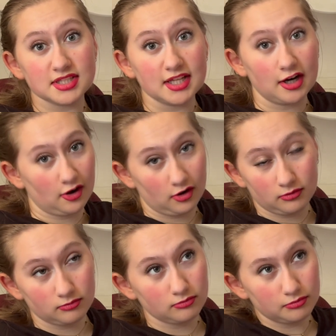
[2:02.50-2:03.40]
they're
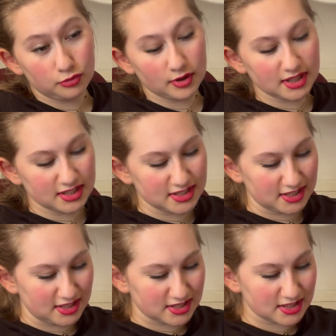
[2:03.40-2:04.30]
pretty
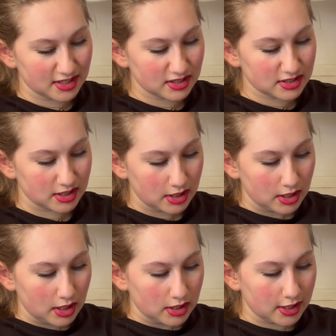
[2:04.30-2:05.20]
decent.
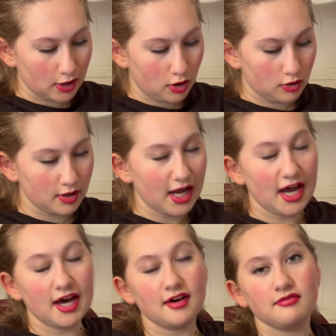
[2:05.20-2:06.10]
They all
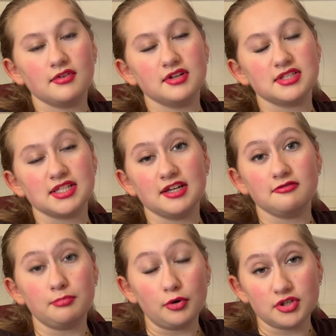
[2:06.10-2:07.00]
have a
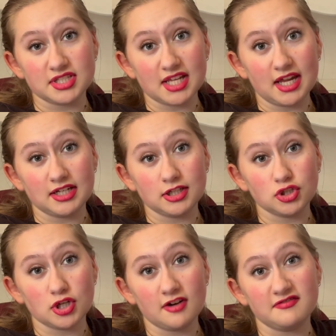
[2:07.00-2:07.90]
save
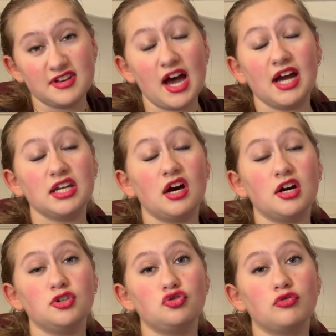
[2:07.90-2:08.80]
percentage of
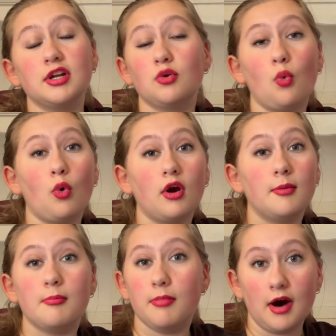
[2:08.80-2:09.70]
900 or
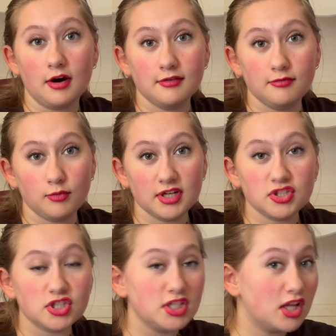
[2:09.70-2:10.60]
above,
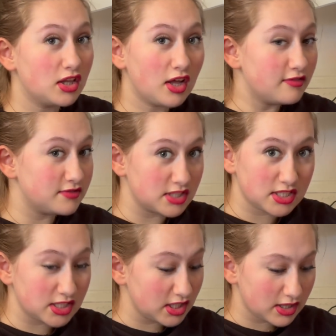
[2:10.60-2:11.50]
which you'll love to
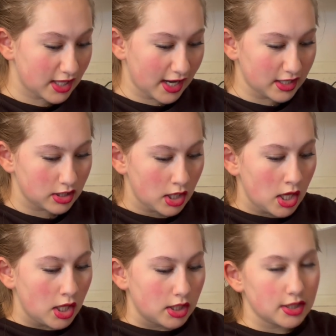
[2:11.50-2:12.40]
see that.
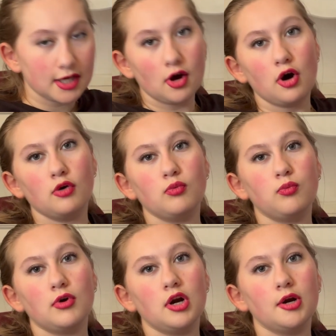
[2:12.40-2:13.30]
They all
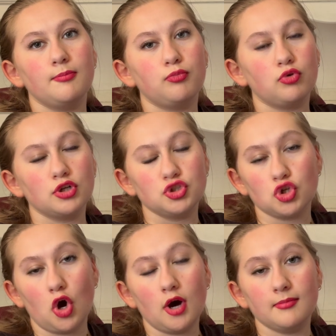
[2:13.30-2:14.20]
were
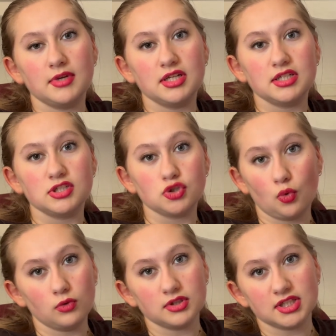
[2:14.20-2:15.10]
predominant
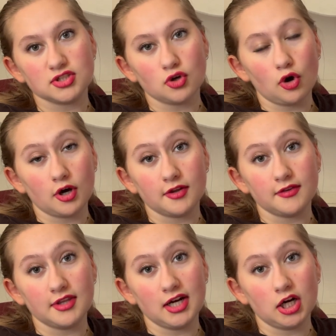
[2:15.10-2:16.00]
goalies
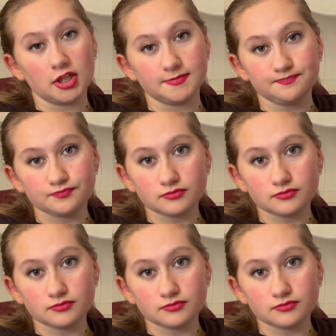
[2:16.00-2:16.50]
on their